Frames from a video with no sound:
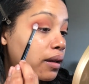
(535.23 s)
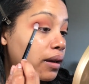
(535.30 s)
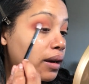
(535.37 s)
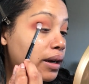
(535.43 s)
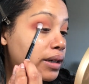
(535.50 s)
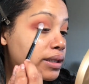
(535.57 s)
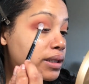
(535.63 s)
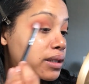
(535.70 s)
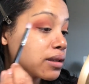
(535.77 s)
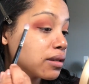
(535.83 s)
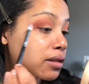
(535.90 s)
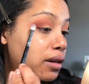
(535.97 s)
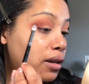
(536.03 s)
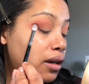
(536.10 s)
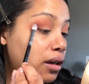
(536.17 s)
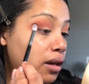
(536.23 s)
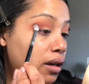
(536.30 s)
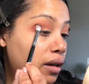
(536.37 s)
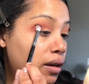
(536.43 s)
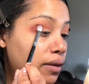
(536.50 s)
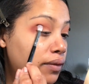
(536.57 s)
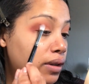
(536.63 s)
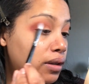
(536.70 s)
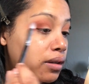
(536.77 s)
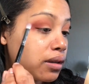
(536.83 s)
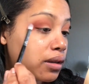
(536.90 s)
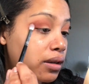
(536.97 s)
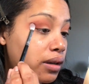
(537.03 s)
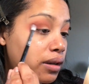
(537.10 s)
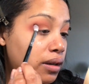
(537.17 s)
I just love a
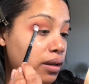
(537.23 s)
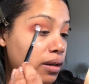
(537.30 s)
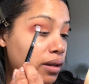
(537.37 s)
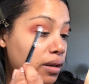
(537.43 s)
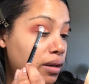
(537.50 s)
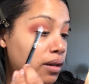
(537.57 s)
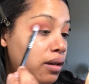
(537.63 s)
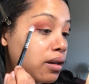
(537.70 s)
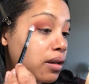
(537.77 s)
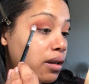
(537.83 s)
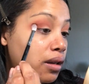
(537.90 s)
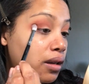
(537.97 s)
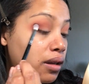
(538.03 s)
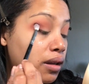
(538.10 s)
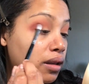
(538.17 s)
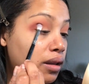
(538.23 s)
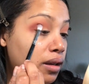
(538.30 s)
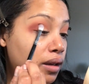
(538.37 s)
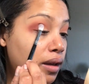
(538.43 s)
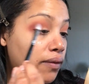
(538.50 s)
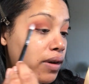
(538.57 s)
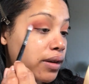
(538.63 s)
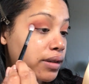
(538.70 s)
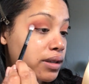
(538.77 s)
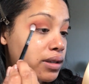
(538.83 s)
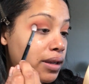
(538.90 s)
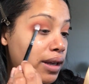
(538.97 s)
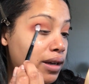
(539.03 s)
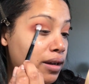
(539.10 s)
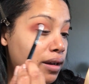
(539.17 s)
look that you have all these
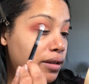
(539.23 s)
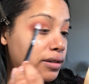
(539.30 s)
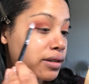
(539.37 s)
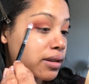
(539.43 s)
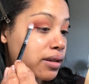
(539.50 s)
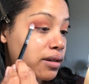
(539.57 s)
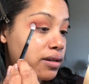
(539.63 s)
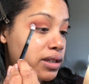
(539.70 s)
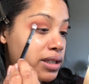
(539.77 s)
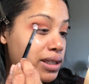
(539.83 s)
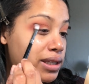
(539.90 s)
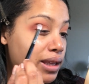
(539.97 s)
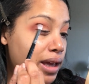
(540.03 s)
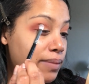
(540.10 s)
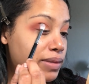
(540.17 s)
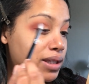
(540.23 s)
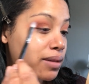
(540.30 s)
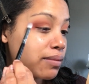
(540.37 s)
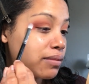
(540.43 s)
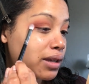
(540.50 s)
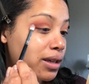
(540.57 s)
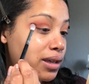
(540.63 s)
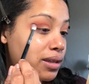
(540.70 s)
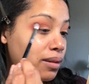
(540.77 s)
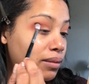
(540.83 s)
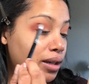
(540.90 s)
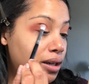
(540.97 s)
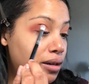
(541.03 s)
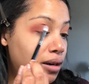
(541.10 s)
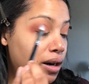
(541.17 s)
light colors and then you just slap
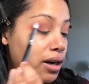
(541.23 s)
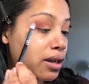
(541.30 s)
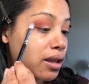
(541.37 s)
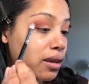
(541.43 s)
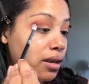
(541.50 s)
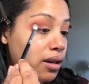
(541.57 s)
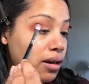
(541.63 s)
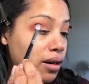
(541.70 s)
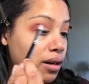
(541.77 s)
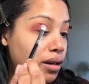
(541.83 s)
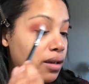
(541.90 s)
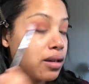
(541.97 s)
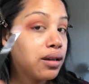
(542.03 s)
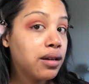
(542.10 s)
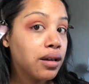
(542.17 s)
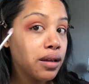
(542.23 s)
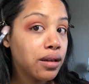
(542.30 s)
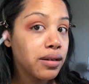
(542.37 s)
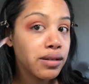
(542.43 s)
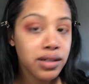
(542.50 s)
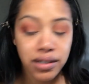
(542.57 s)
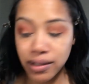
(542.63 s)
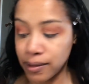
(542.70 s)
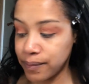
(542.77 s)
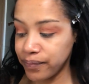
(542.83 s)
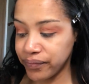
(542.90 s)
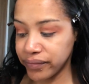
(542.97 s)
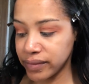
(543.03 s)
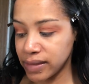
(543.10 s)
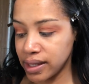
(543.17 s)
something dark in there, and it just
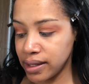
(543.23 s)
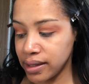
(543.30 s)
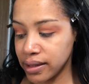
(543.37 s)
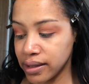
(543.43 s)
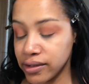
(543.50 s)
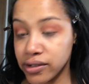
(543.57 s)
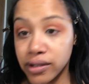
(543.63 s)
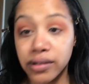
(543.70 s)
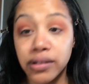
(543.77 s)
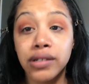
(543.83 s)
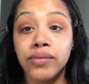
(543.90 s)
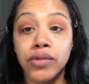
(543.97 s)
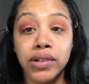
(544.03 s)
gives your look more